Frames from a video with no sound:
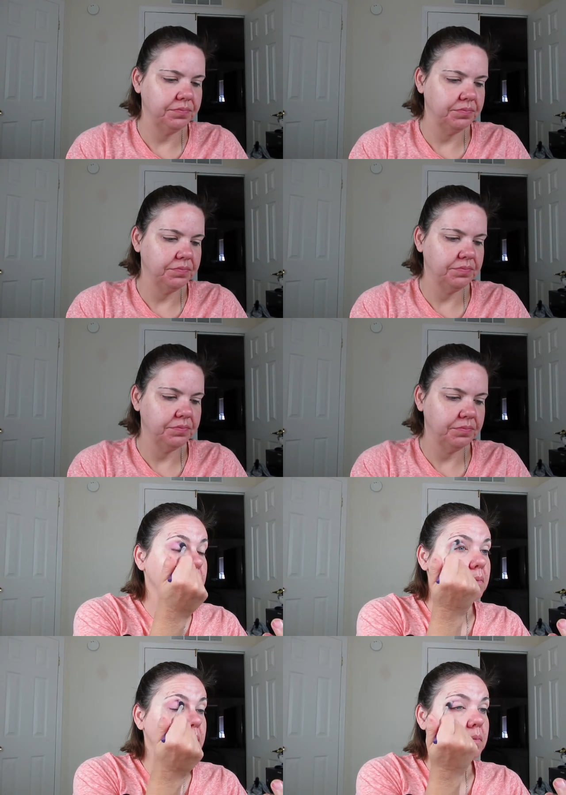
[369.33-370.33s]

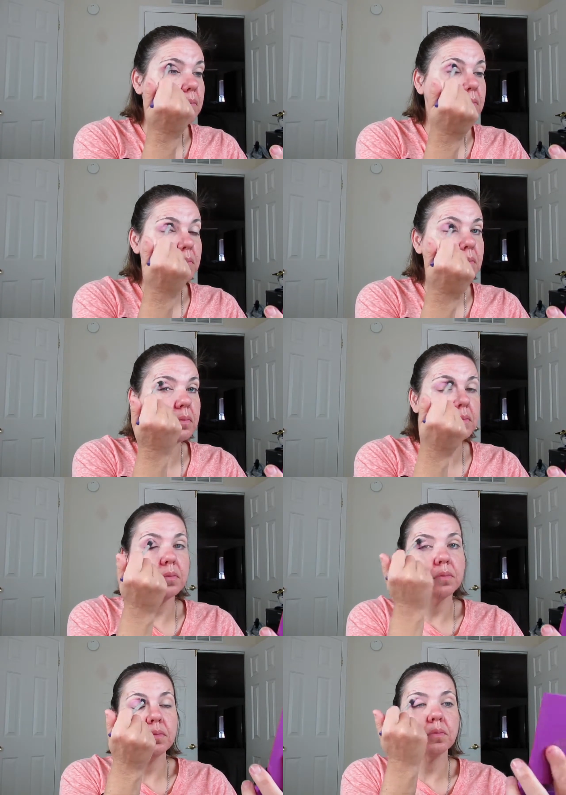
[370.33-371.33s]

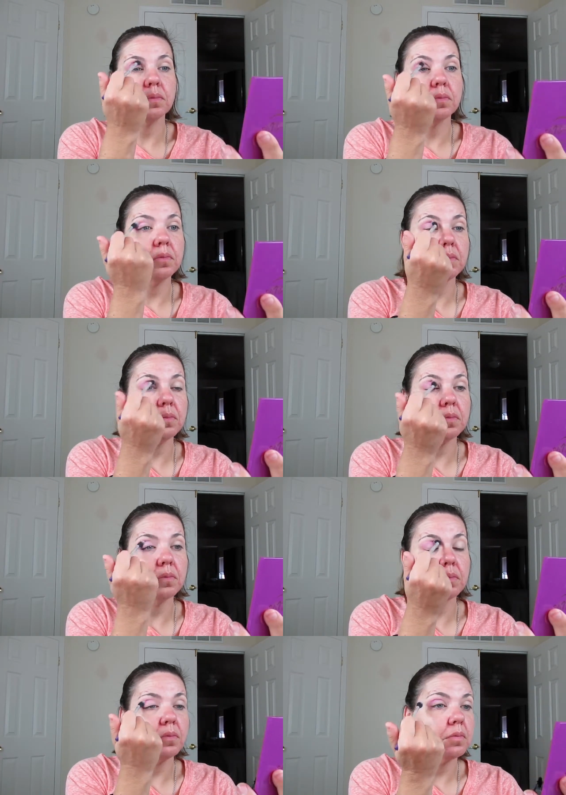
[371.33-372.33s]

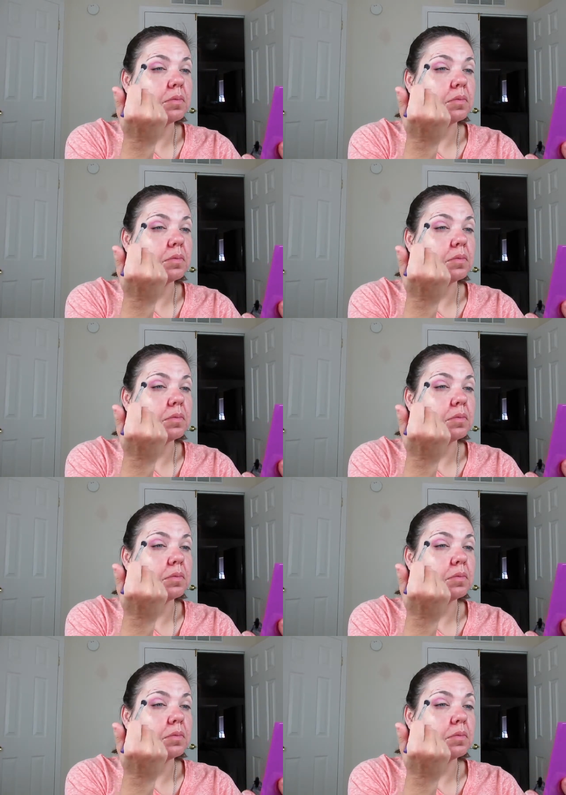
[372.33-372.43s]
Nothing is said.